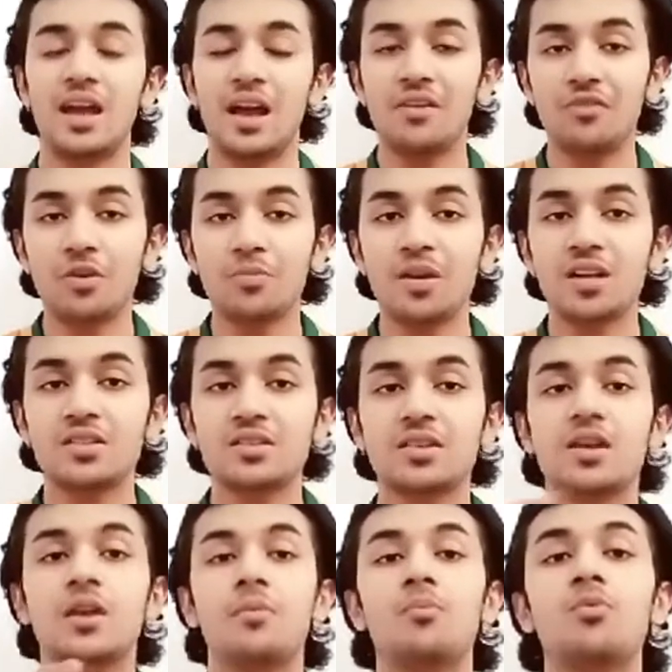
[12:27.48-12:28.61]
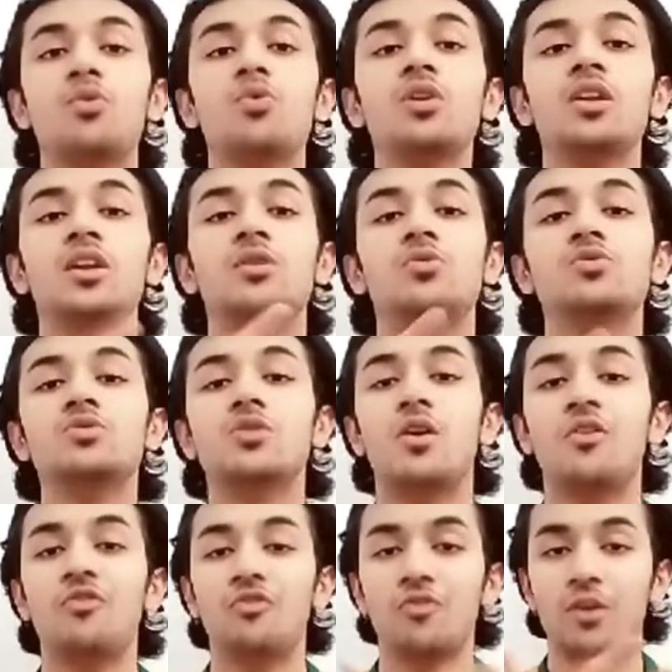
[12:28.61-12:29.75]
alphabets, more use
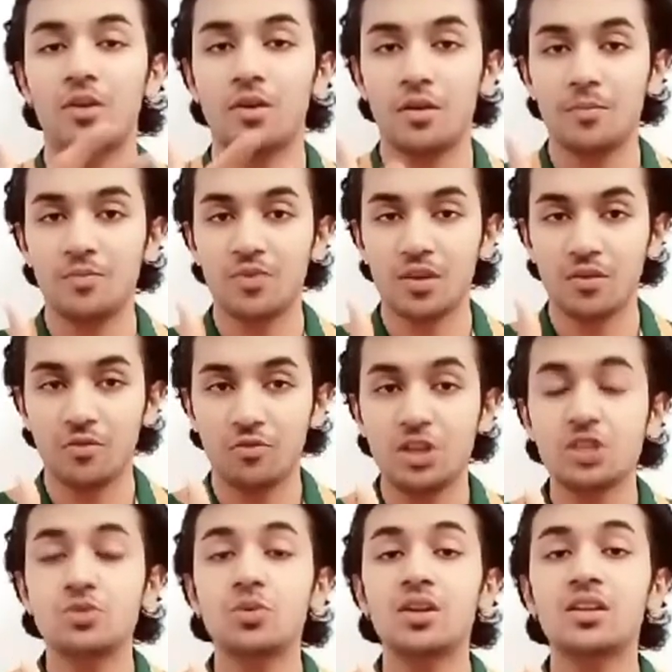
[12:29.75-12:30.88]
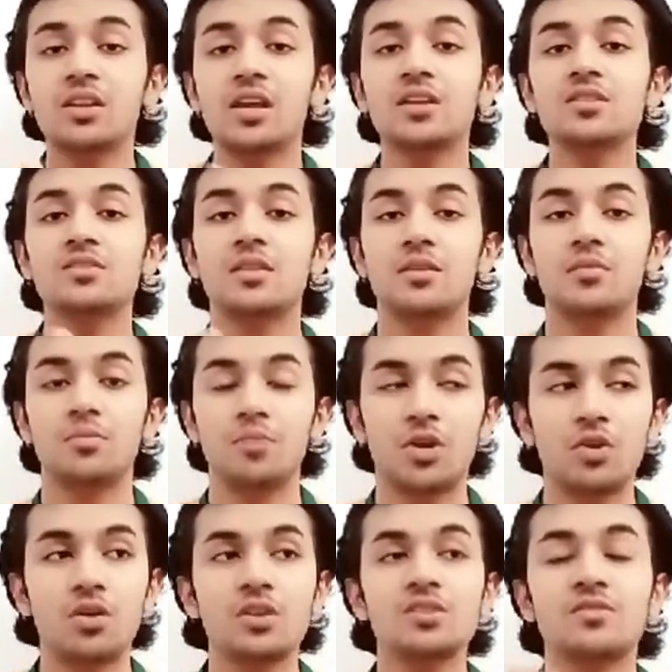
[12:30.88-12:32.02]
of visual things,
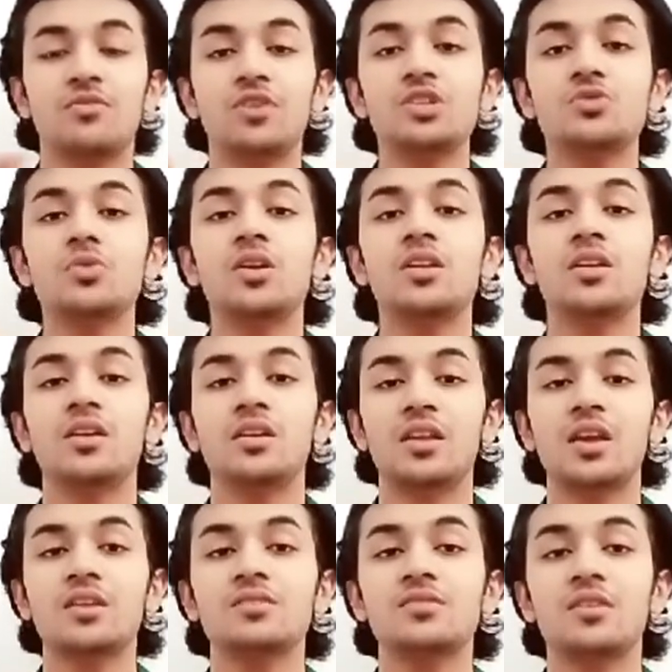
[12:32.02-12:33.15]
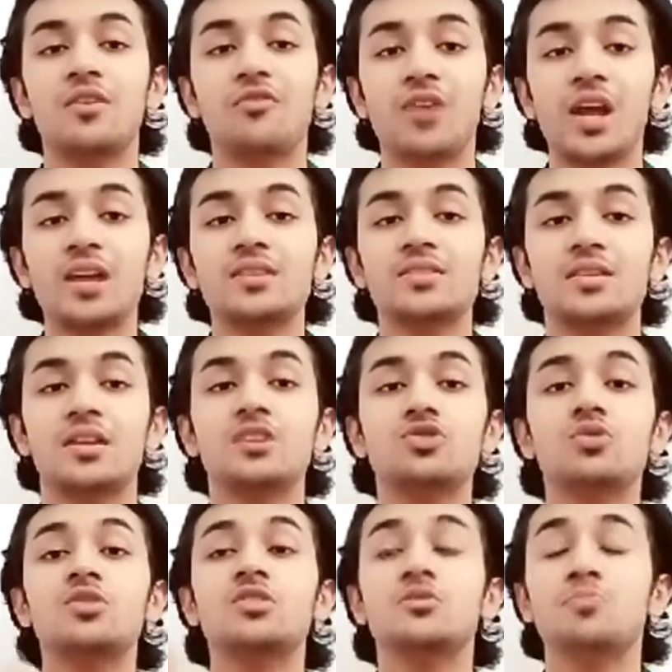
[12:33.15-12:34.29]
because visual things reflects, it
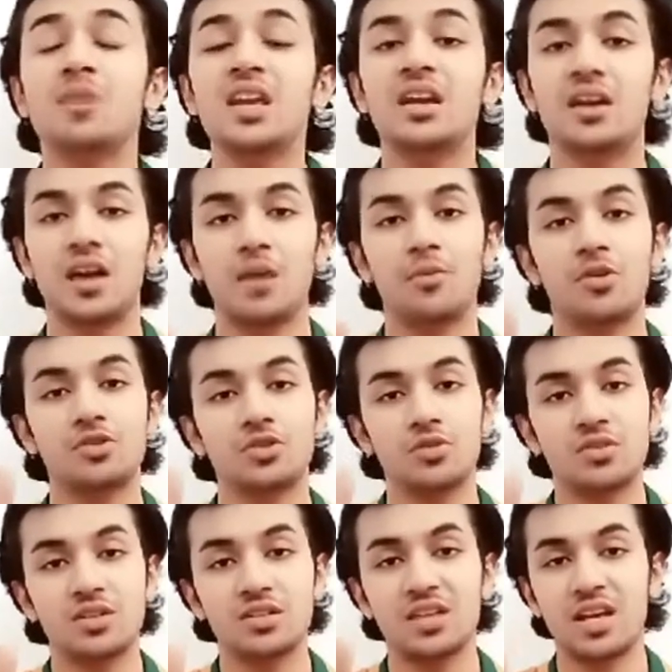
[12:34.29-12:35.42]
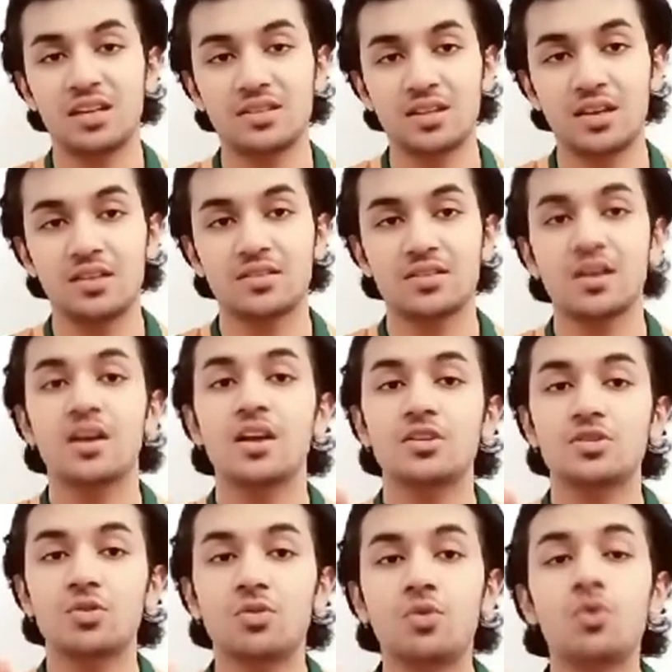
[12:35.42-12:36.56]
should speak about your design sense.
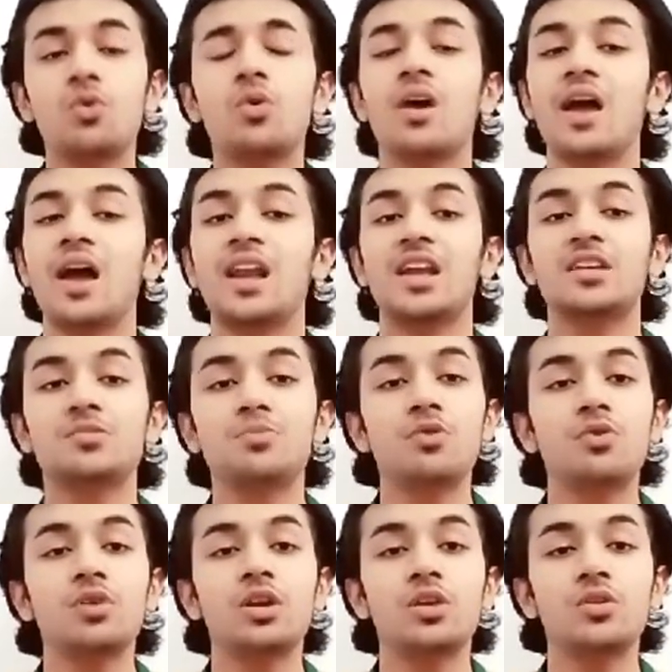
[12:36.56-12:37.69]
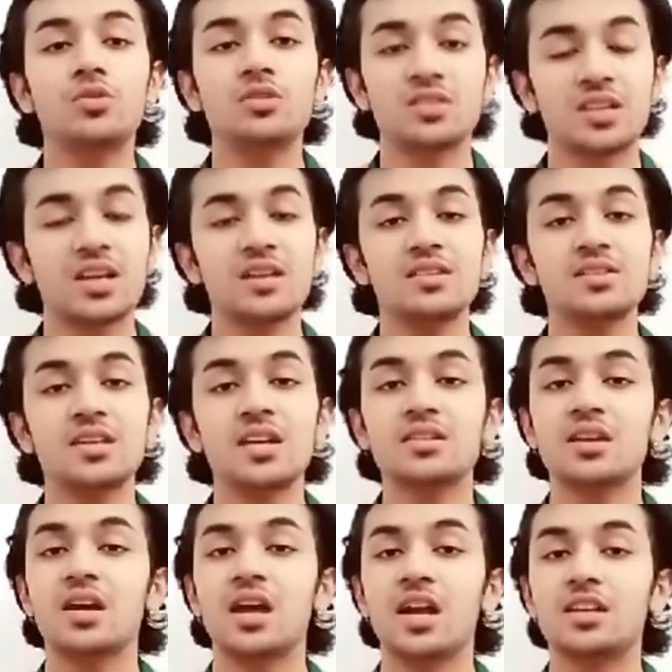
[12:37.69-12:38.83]
So go and explore your skill set,
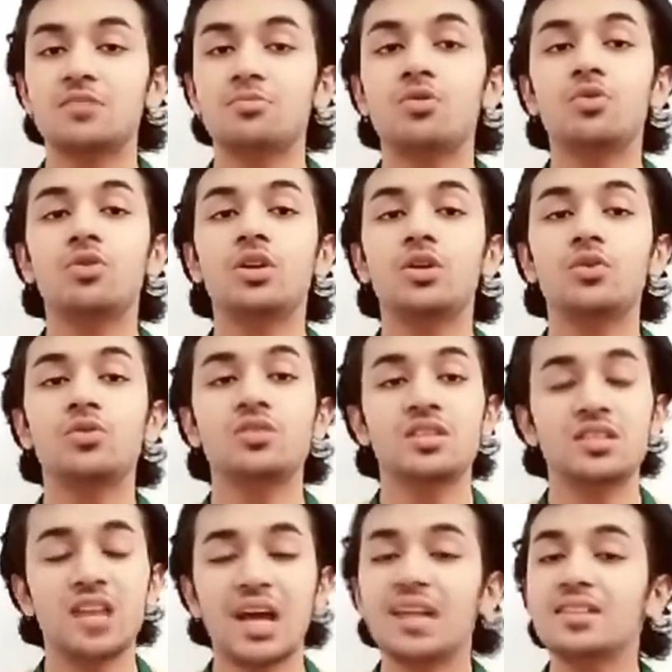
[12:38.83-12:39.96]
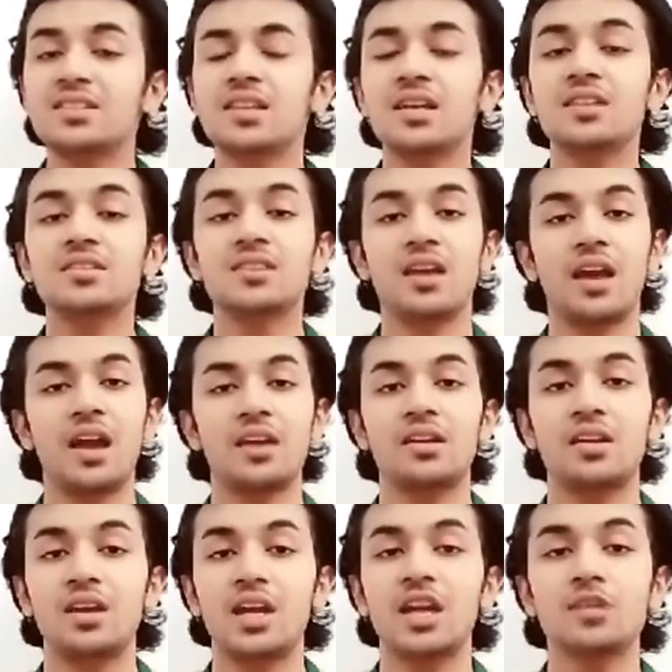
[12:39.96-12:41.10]
explore your design sense, and
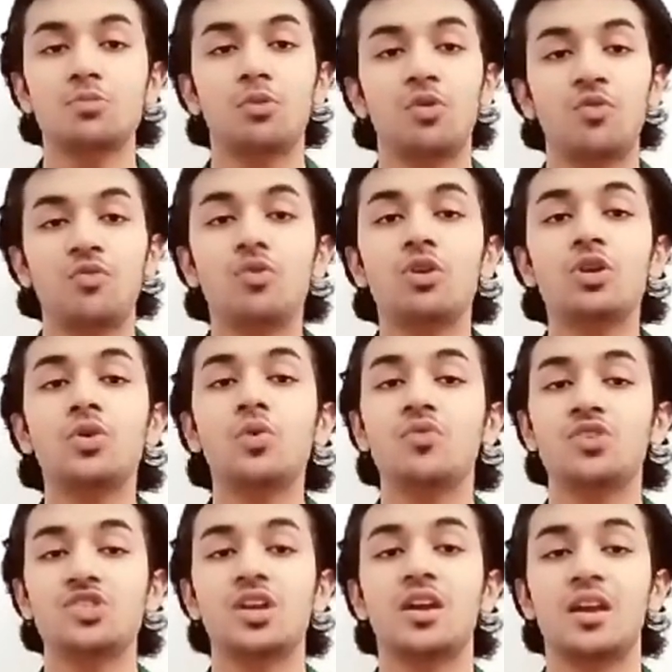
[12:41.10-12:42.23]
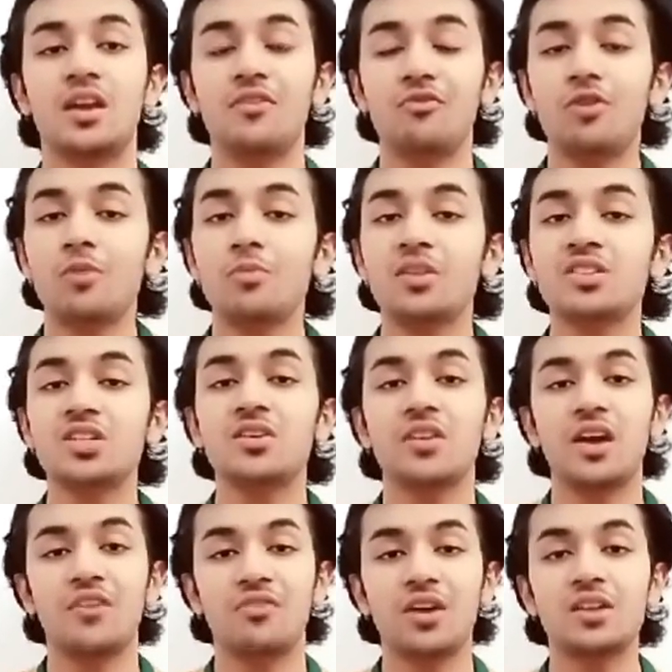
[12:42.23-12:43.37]
create portfolio which are informative,
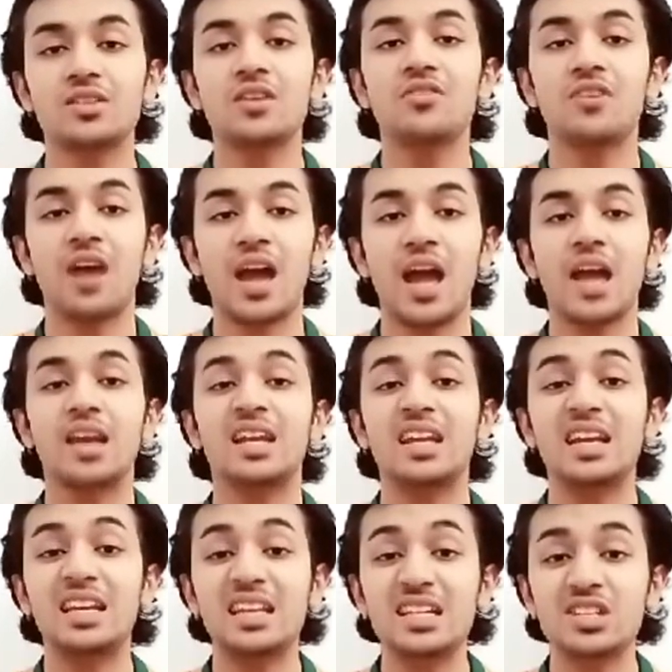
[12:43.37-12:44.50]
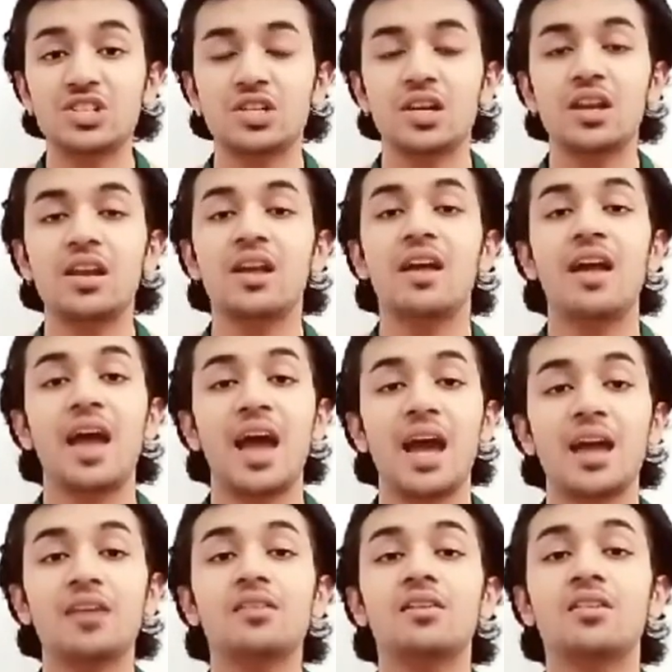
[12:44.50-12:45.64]
effective, and initial,
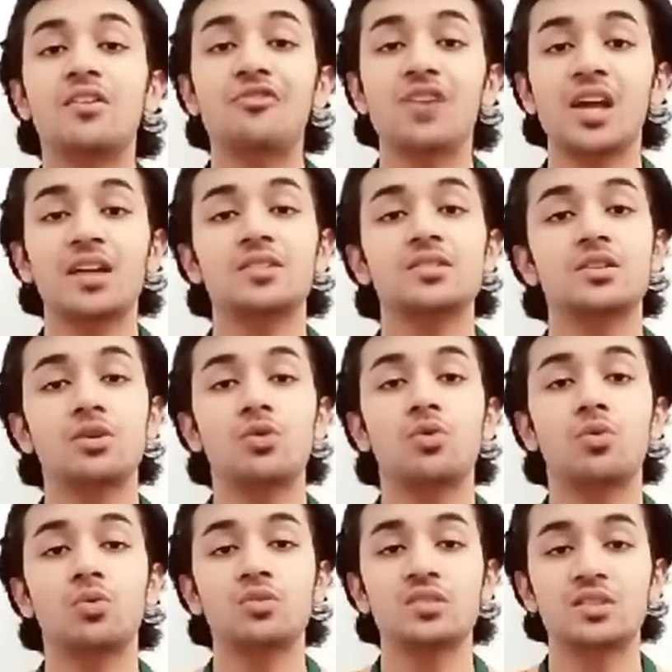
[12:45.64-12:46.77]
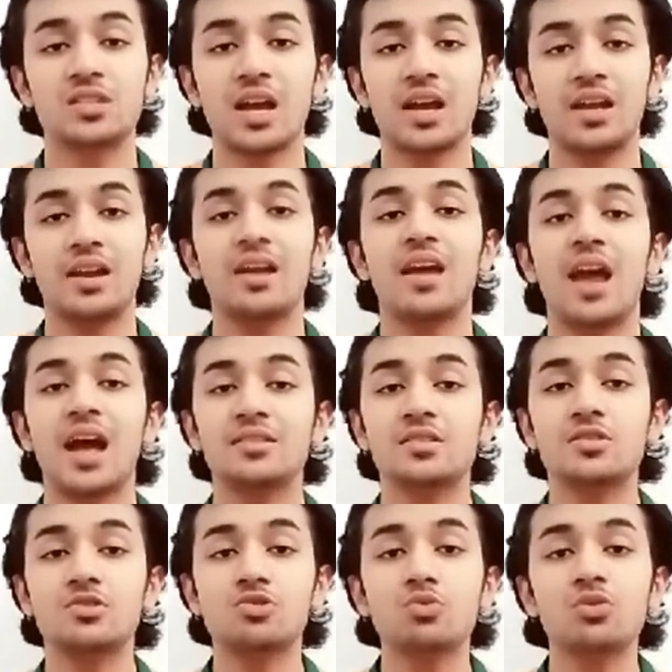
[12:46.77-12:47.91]
and reflects your own style as a
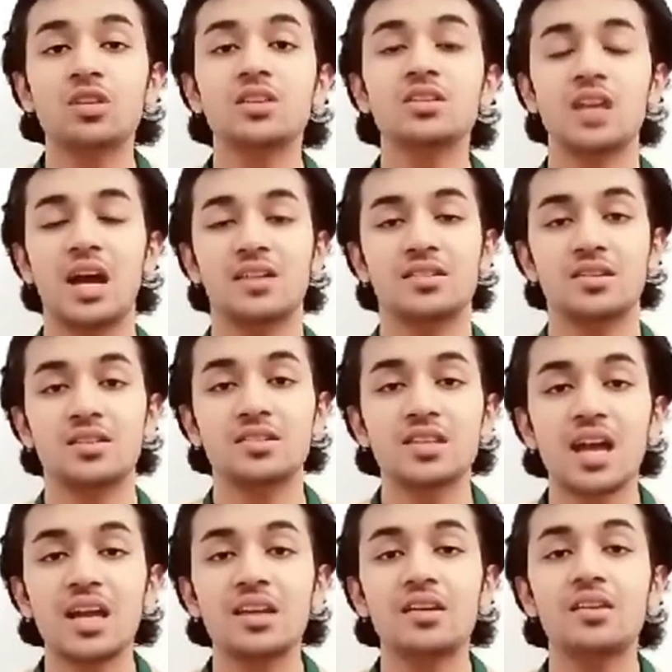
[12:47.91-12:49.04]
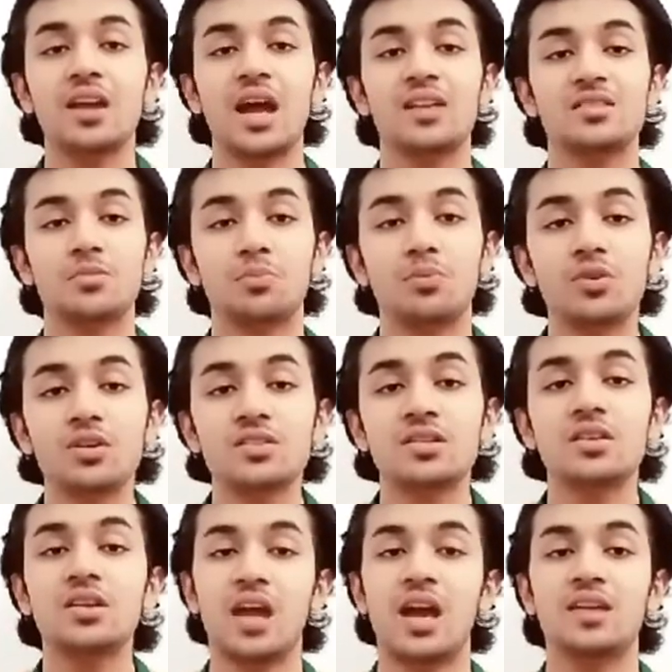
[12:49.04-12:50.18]
student, as a designer, as a
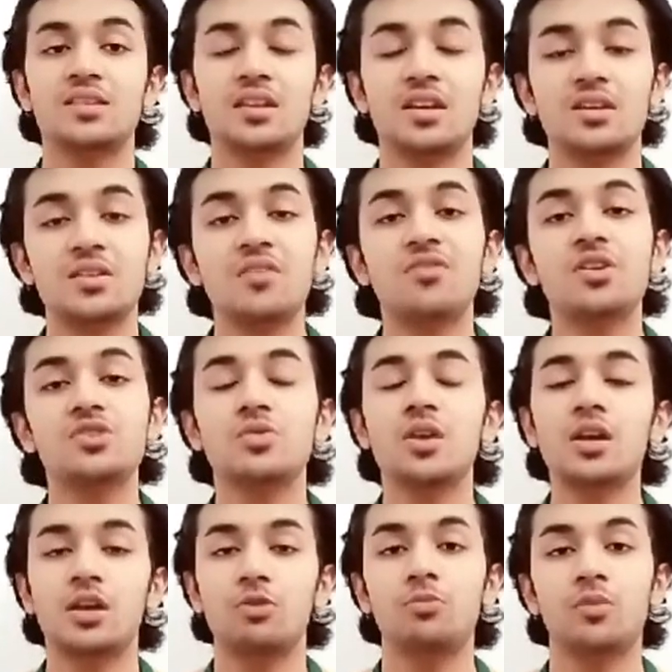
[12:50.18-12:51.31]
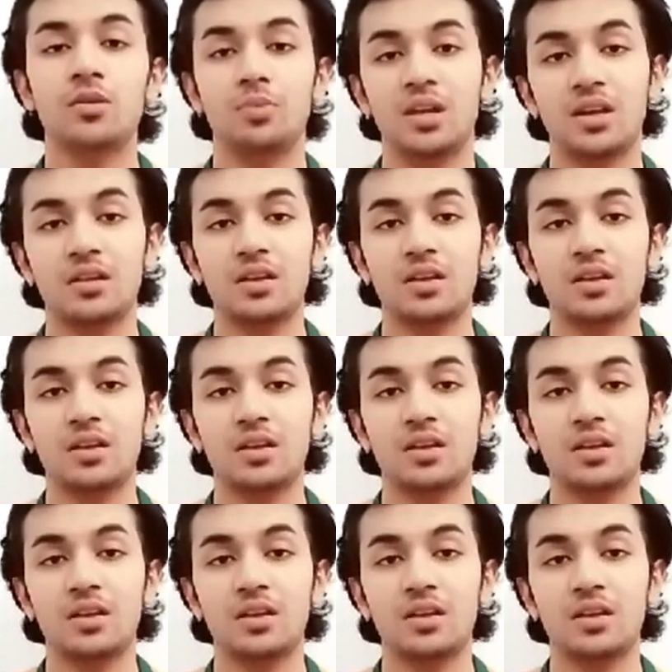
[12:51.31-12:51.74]
person, as an individual human being.